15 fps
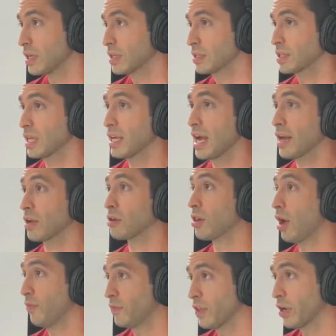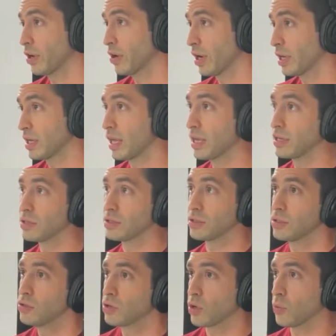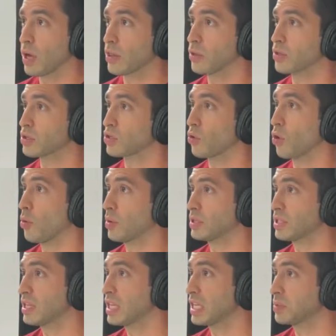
They had a glove there, and then you can weather the storm with Didi's